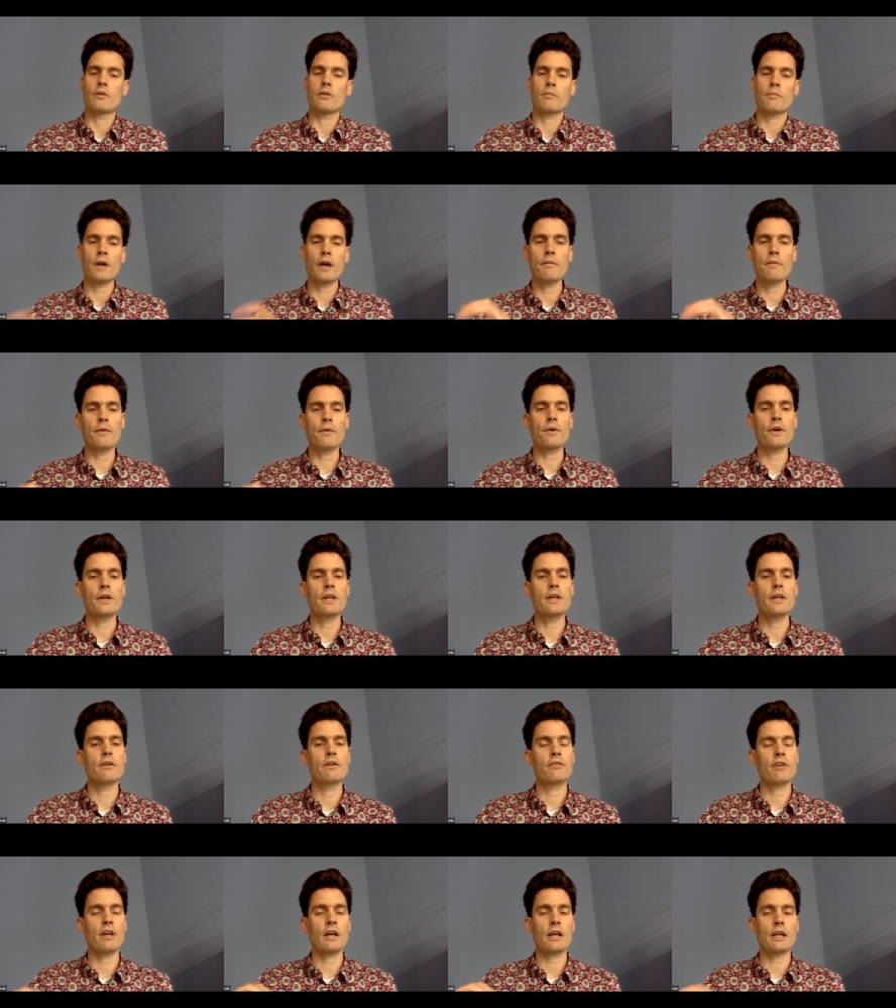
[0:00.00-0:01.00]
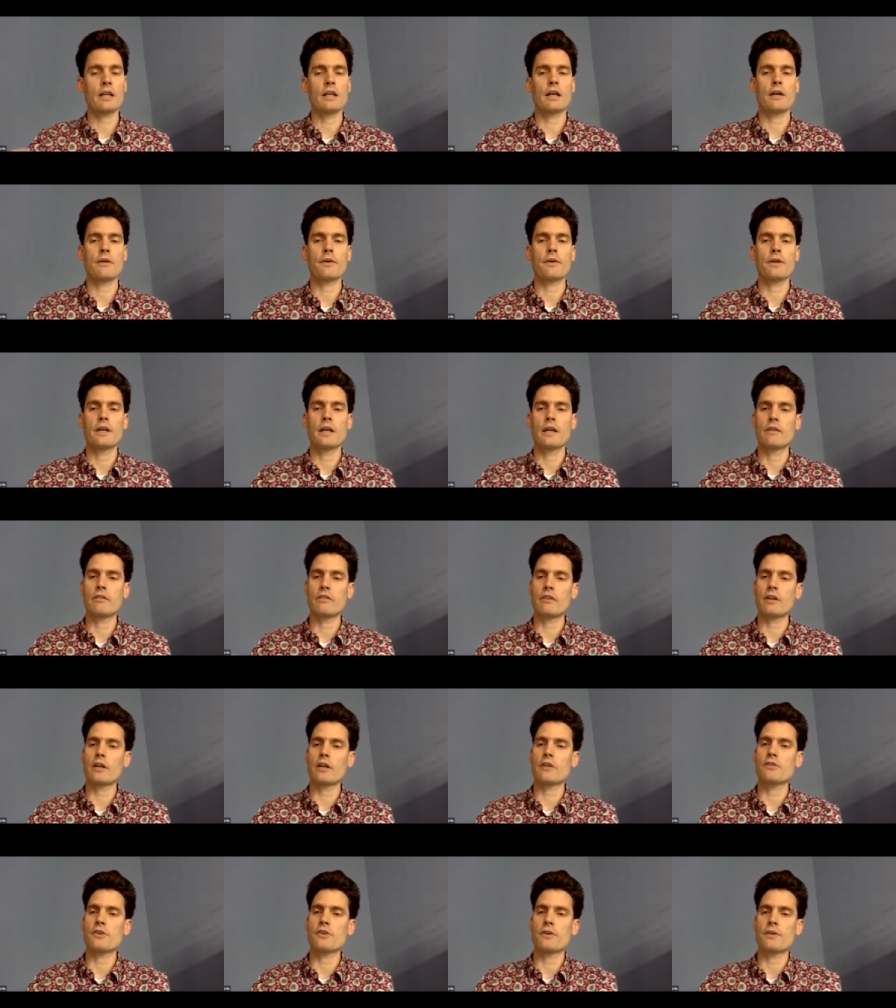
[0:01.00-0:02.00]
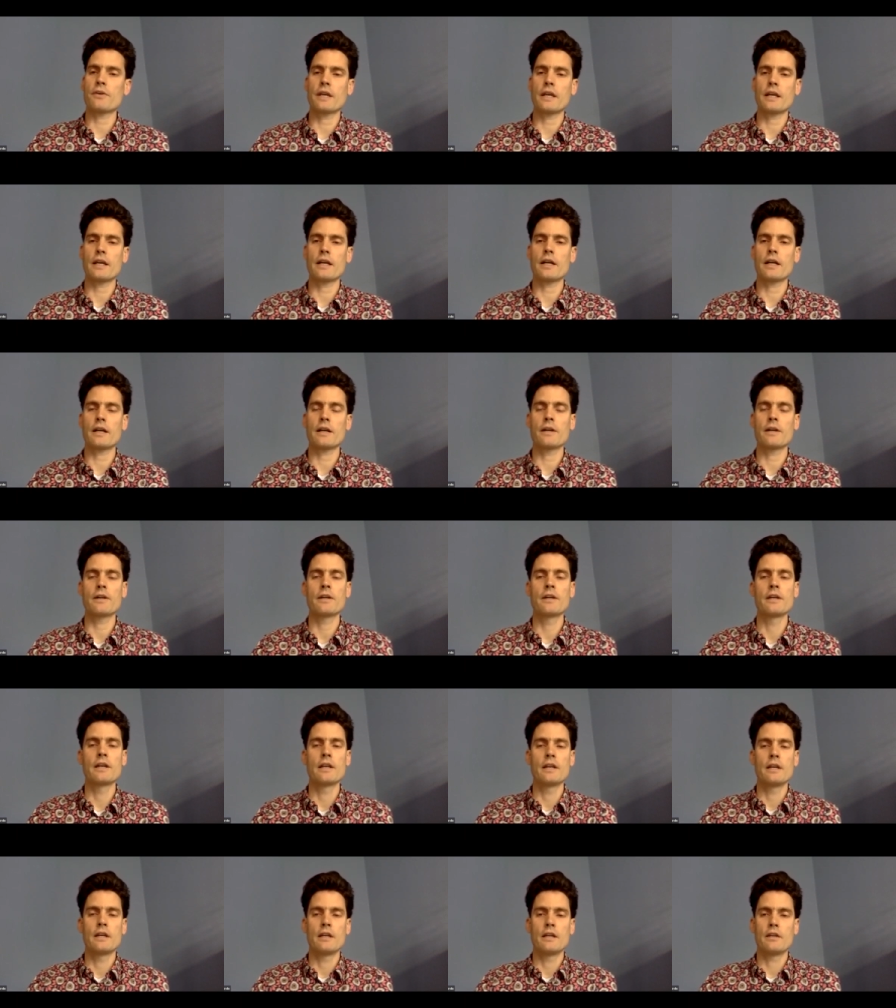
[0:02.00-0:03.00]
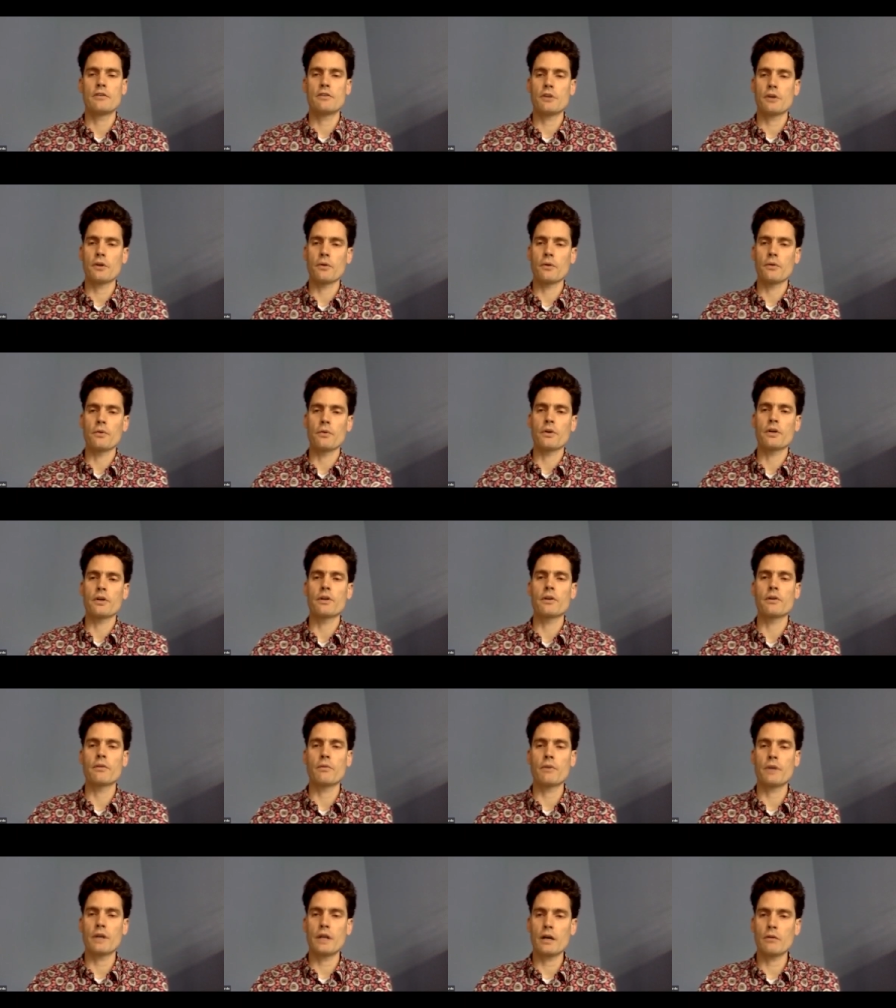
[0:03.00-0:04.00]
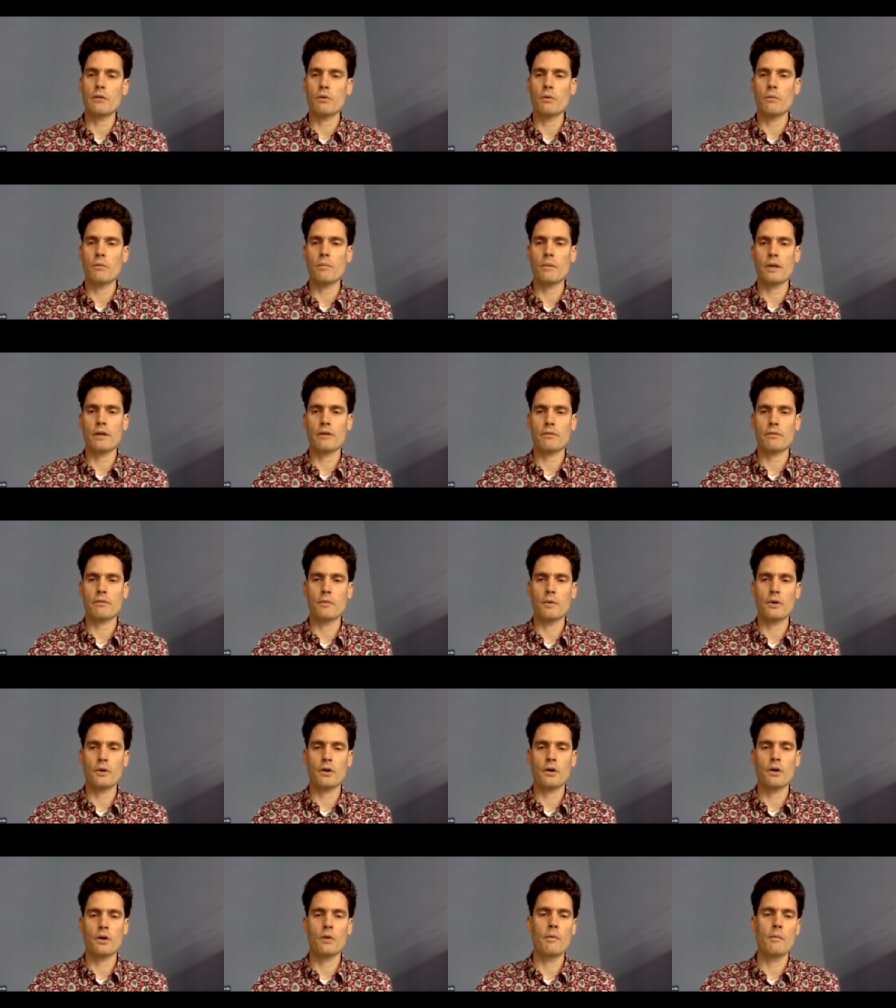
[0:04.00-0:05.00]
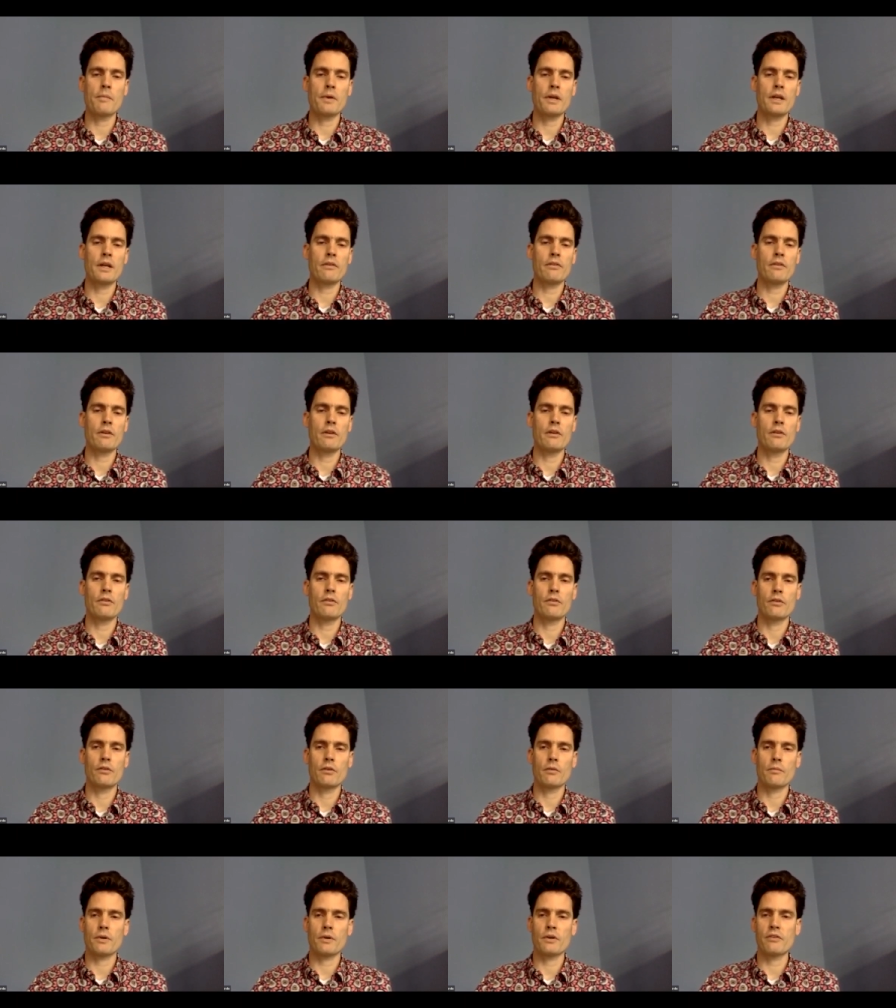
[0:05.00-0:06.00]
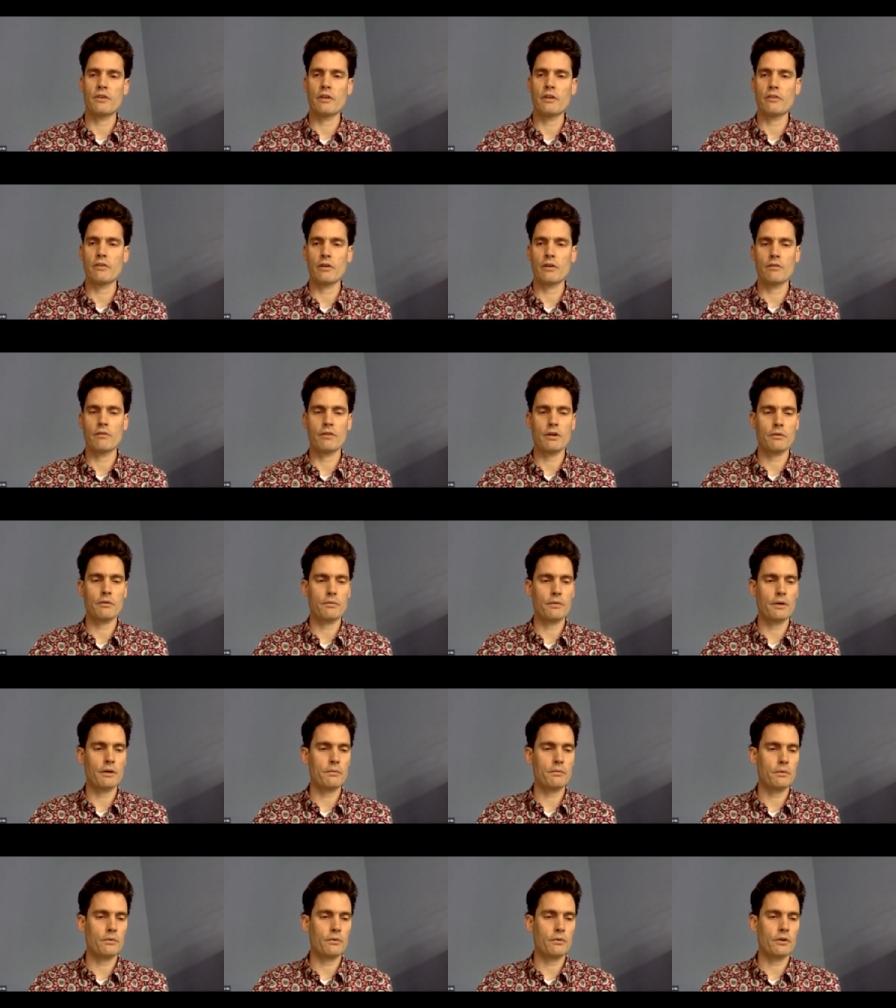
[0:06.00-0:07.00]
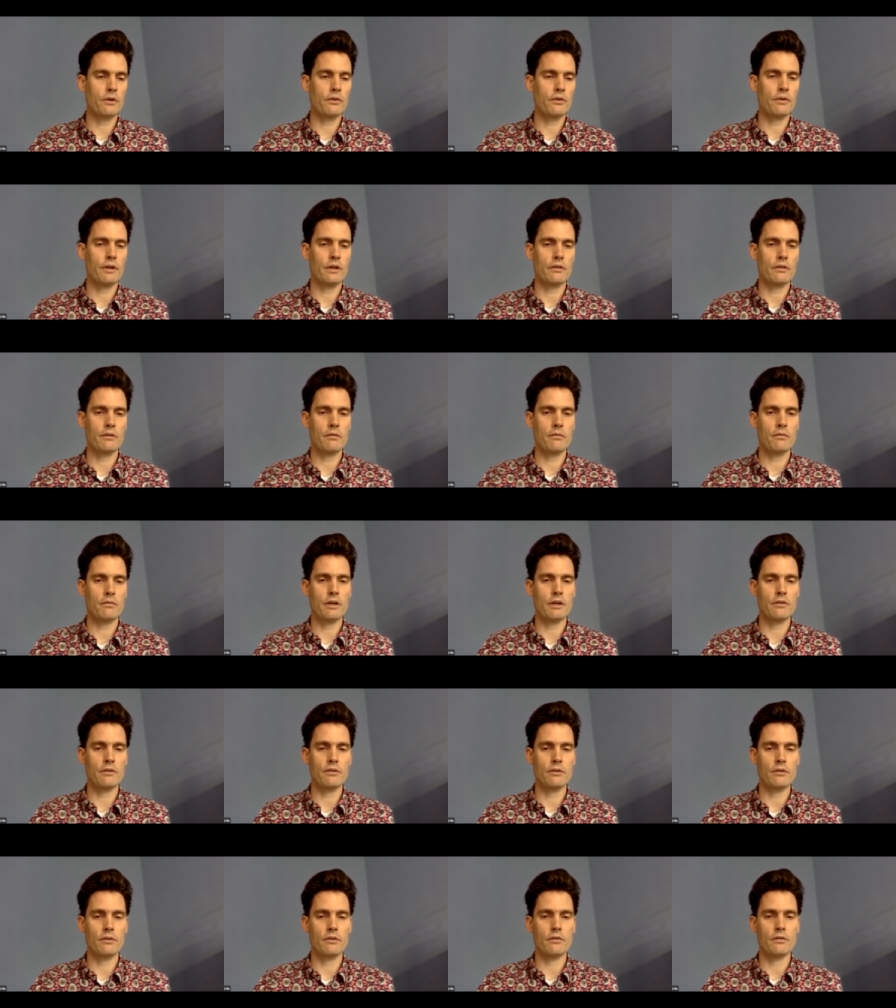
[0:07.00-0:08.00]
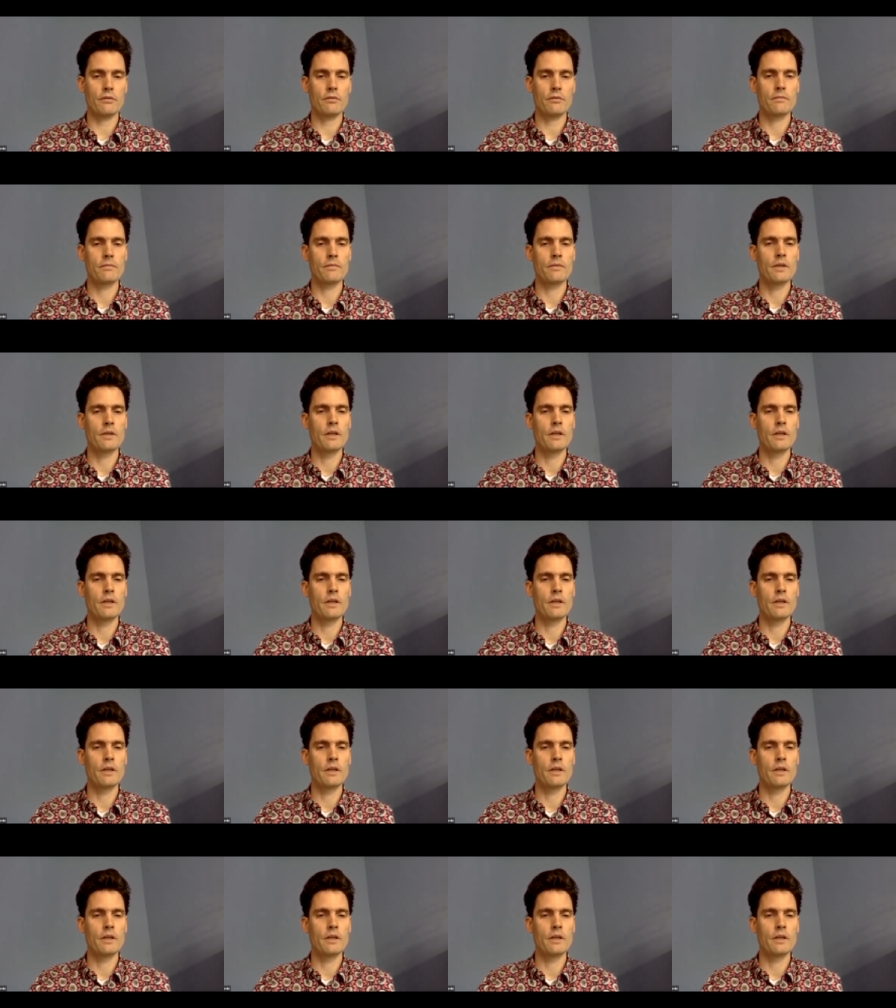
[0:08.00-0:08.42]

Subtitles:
primary, secondary and tertiary care in children without complex comorbidities presenting with respiratory tract infections.